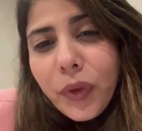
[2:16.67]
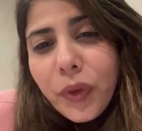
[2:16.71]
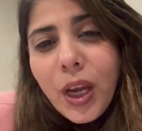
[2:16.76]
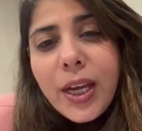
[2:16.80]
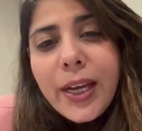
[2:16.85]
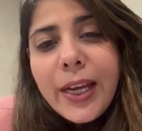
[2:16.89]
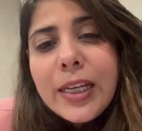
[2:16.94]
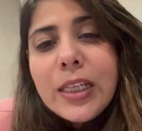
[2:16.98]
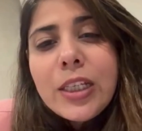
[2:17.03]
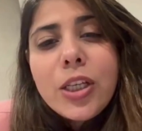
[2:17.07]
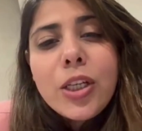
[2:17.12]

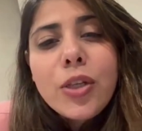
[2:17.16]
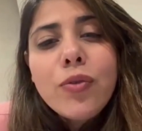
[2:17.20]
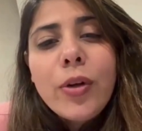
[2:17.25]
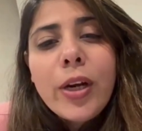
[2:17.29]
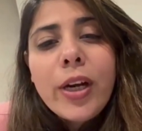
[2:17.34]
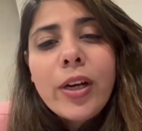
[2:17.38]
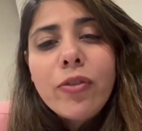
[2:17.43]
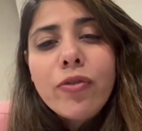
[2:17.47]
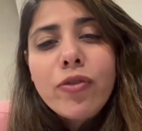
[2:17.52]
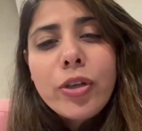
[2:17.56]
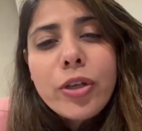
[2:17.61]
get
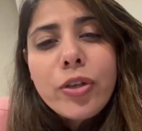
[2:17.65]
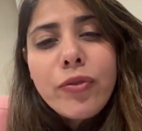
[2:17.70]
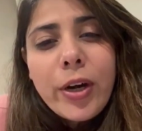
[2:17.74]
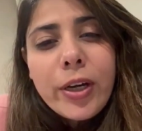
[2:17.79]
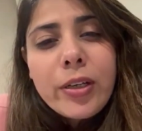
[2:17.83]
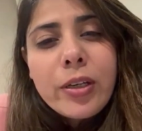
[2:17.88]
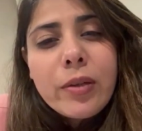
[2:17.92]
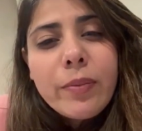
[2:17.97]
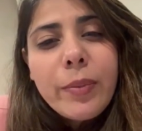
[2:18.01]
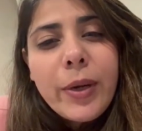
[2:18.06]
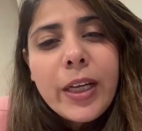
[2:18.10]

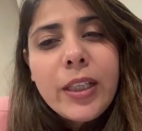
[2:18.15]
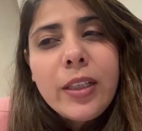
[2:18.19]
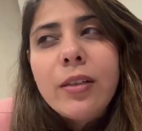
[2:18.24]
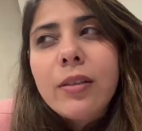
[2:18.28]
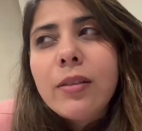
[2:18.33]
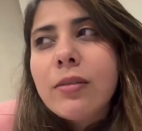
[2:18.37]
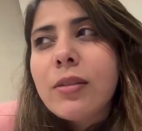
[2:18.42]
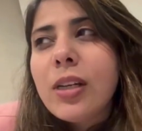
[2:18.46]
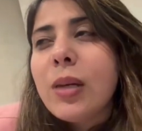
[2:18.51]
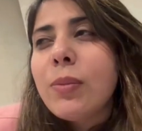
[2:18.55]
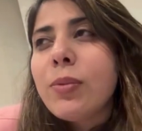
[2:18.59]
distracted by
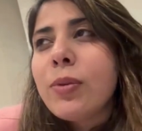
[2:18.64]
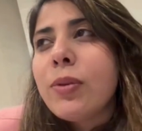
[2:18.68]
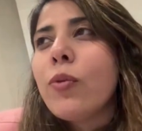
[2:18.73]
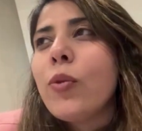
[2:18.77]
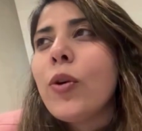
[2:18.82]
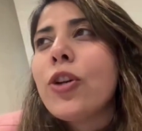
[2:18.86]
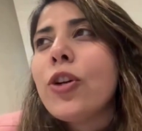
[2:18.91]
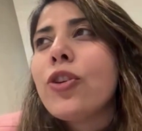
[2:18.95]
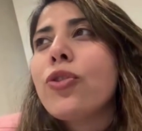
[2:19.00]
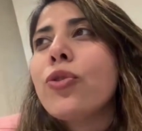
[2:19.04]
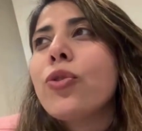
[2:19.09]
the types of
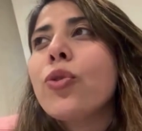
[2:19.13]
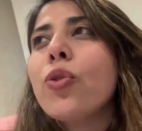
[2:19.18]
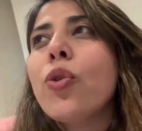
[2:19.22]
questions.